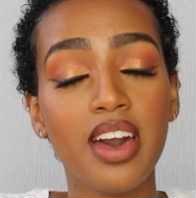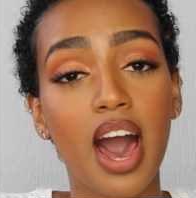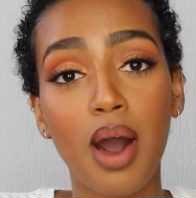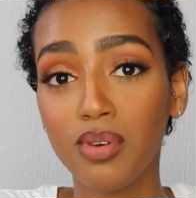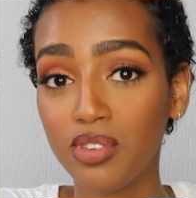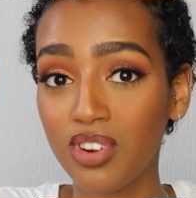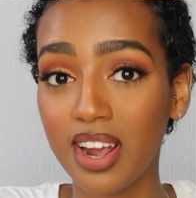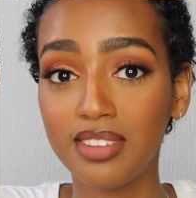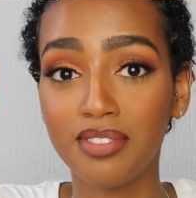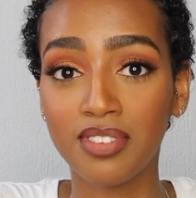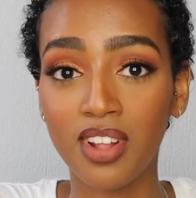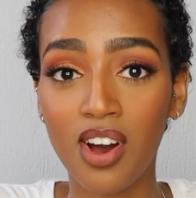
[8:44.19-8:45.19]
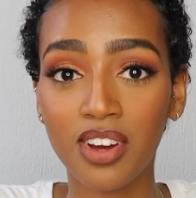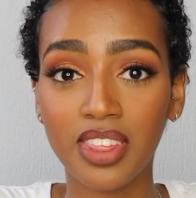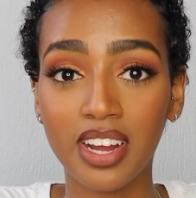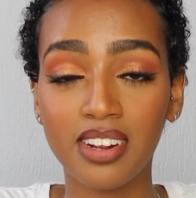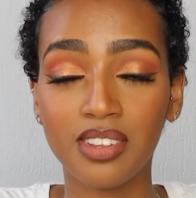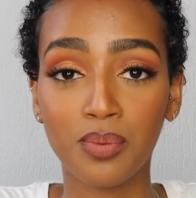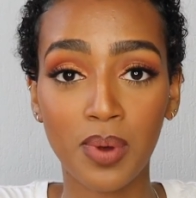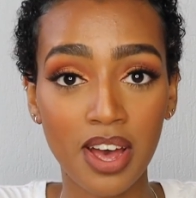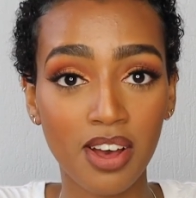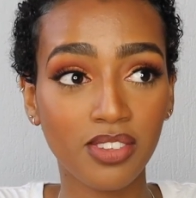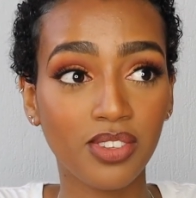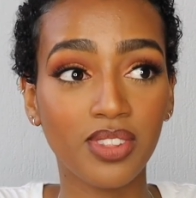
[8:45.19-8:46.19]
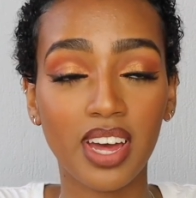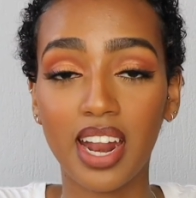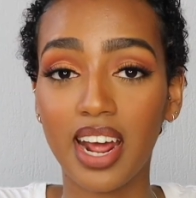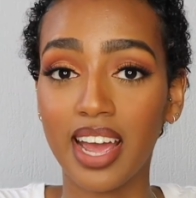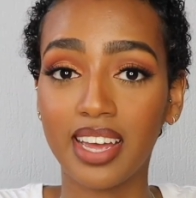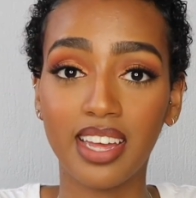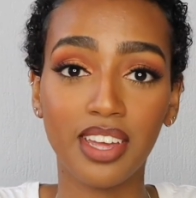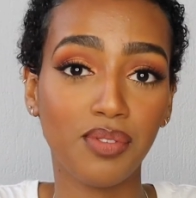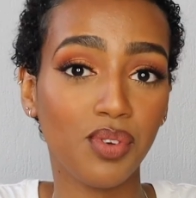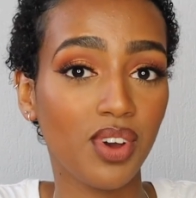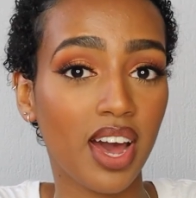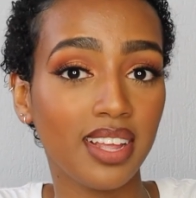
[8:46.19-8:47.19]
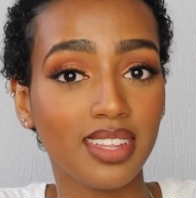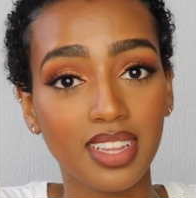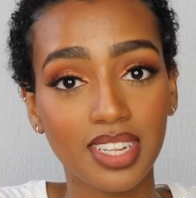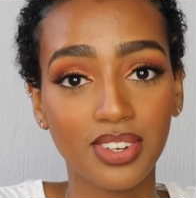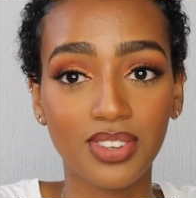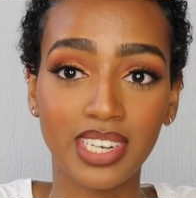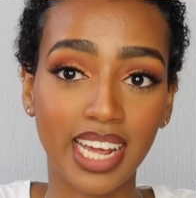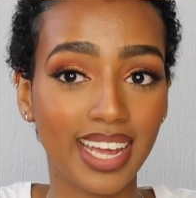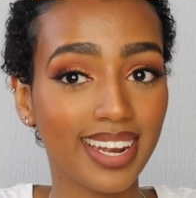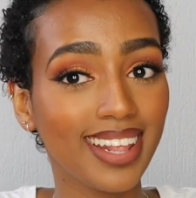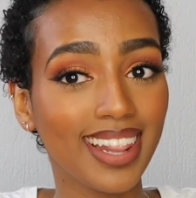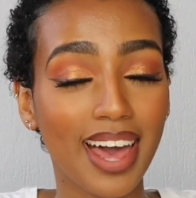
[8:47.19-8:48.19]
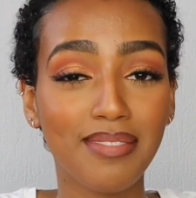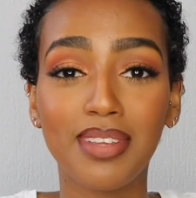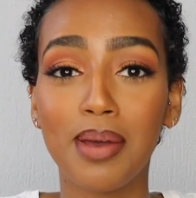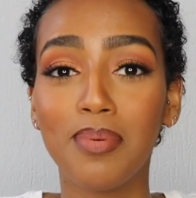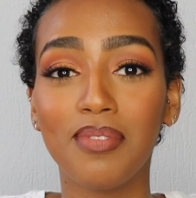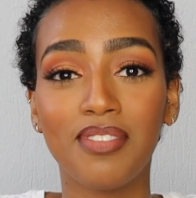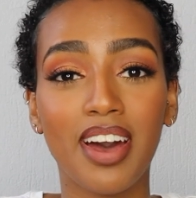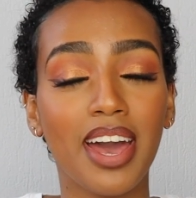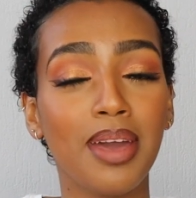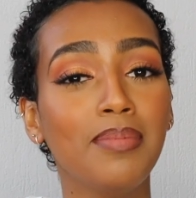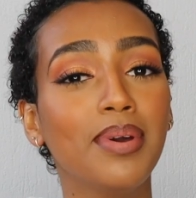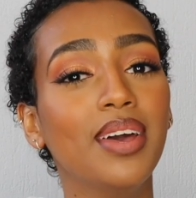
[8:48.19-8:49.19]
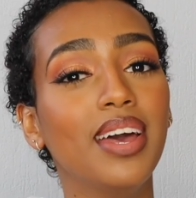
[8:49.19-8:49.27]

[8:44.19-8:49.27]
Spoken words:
I will try to vlog there as well so that I can give you guys a little day in the life type of vibe.